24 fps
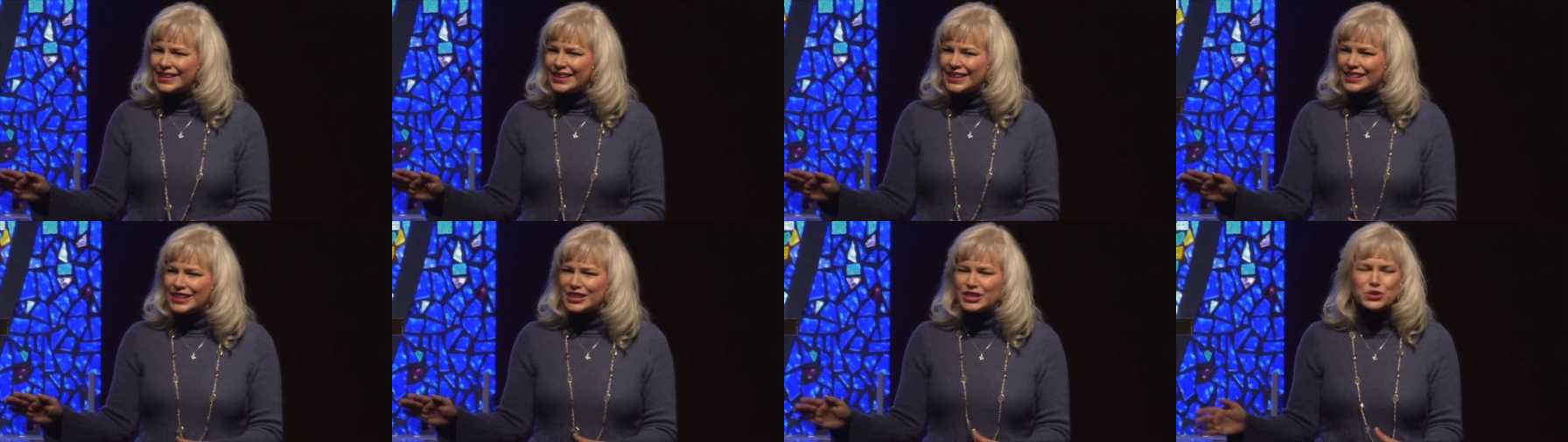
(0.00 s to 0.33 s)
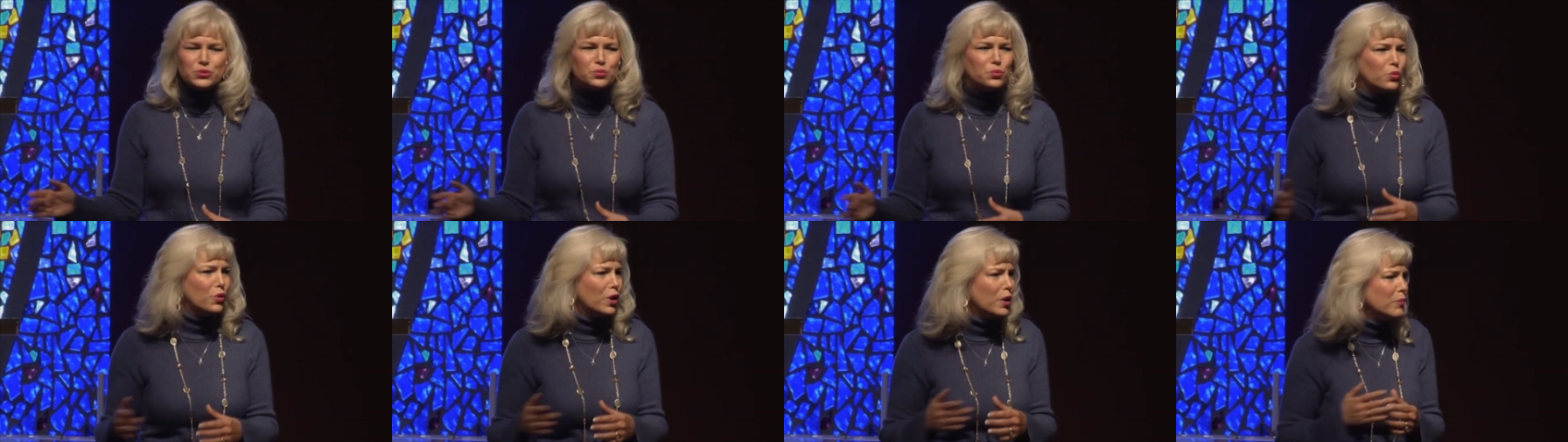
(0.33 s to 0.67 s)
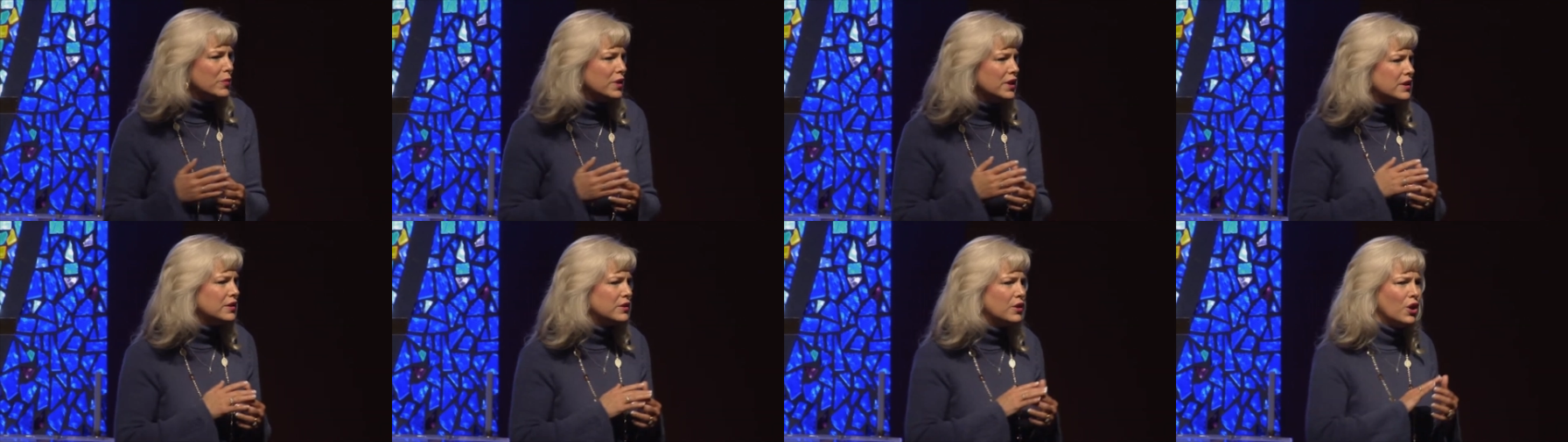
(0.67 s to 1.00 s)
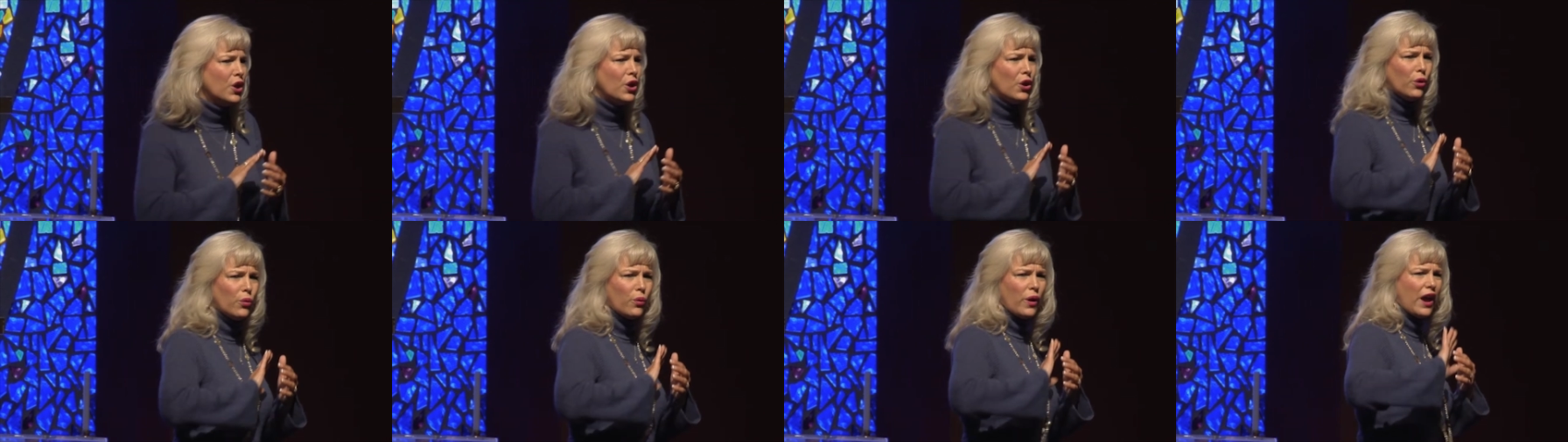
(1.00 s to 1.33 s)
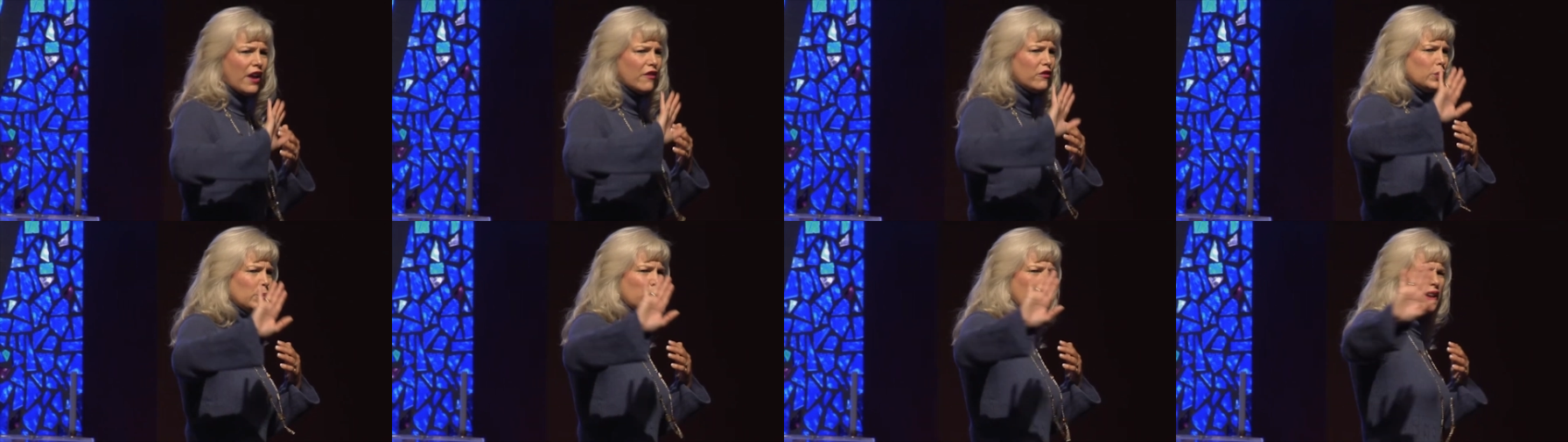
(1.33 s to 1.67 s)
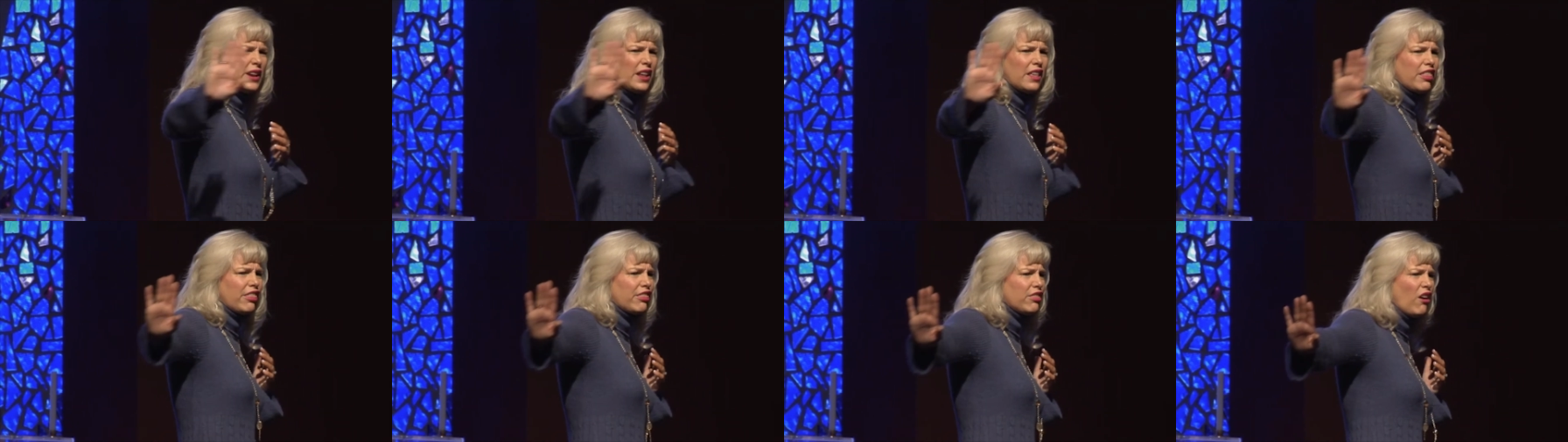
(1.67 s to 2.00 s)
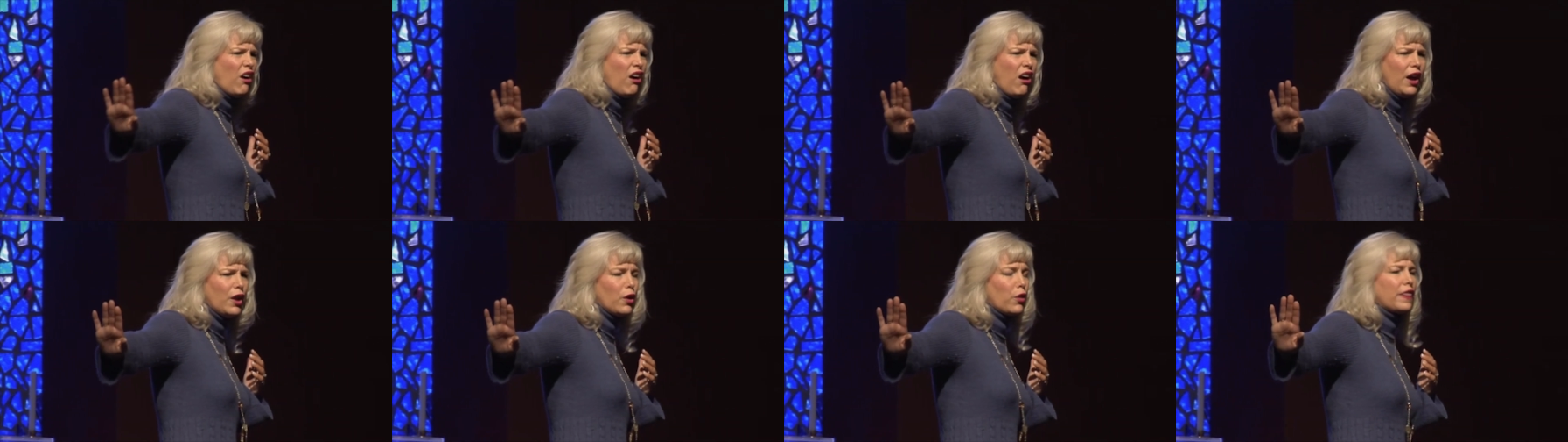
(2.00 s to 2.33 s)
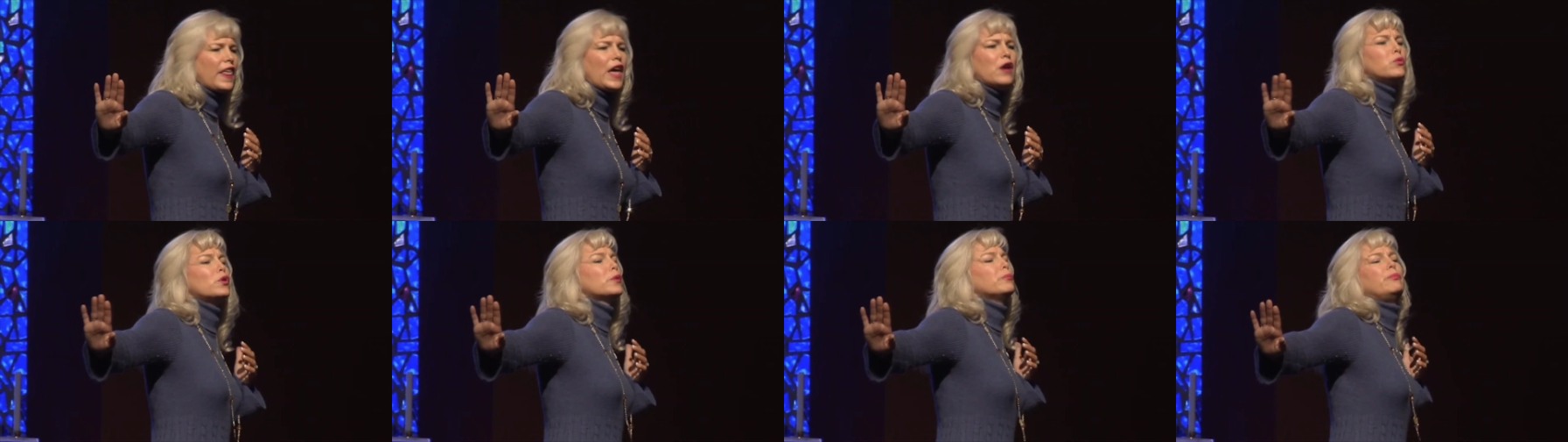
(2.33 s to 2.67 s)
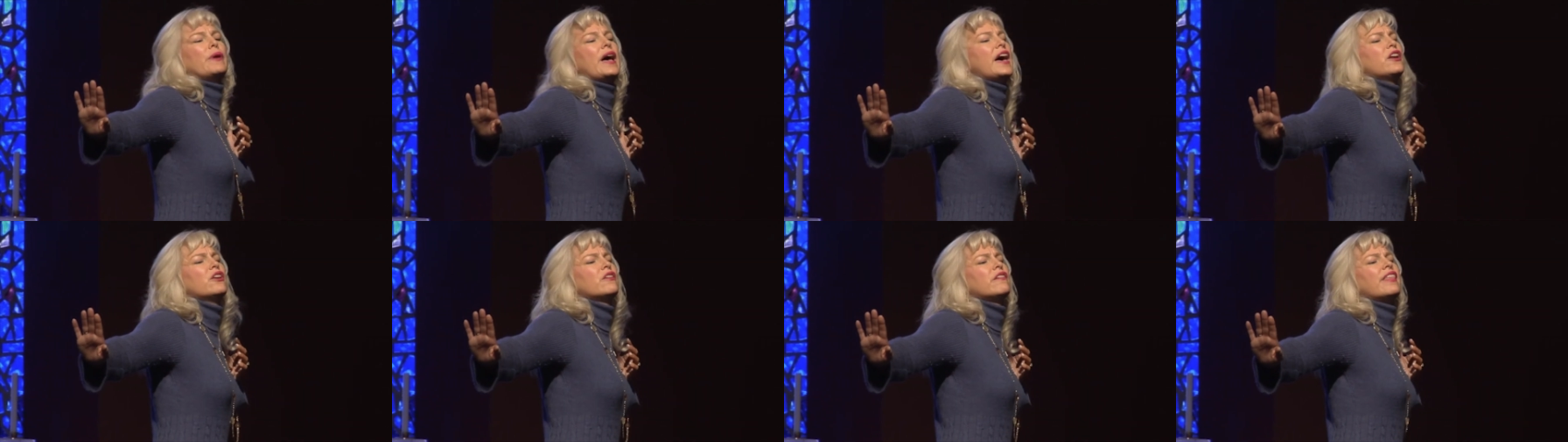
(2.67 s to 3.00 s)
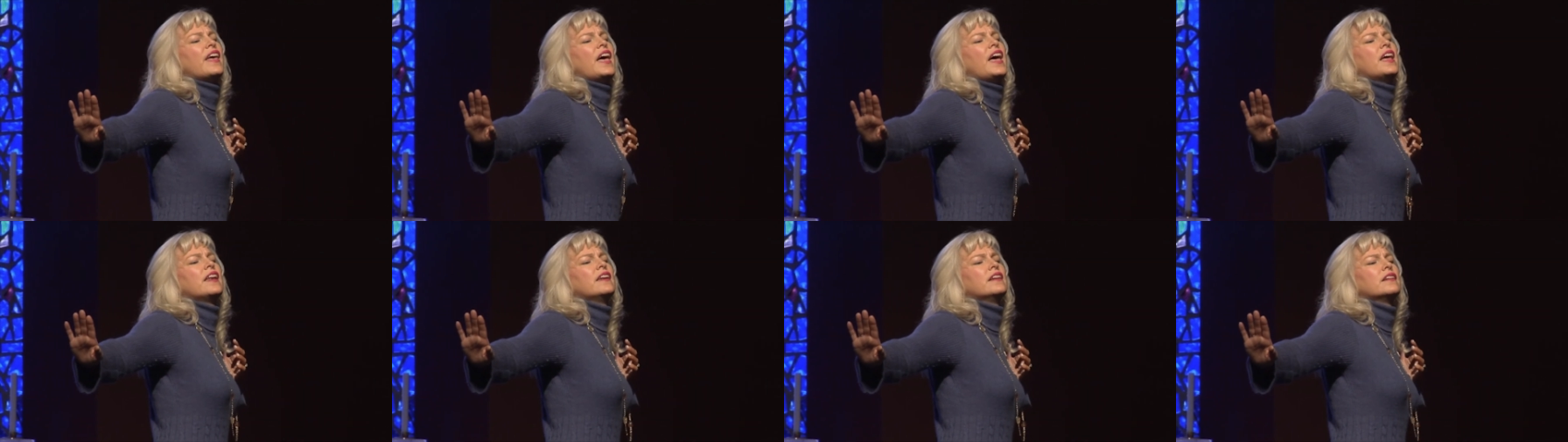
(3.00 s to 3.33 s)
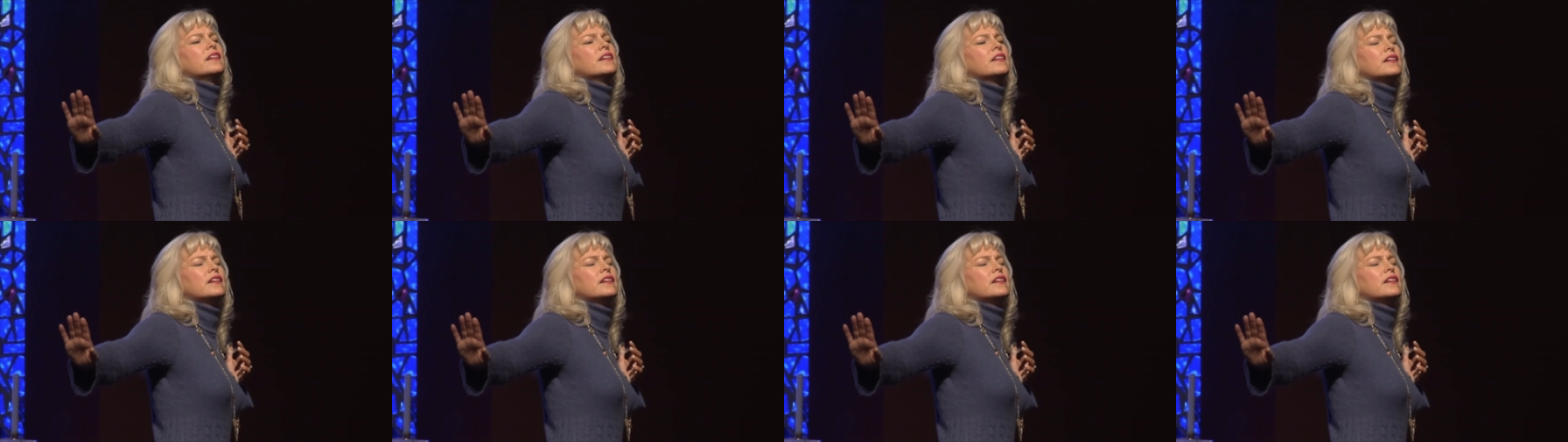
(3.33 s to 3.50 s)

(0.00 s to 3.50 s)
This woman who everybody thought they were better than.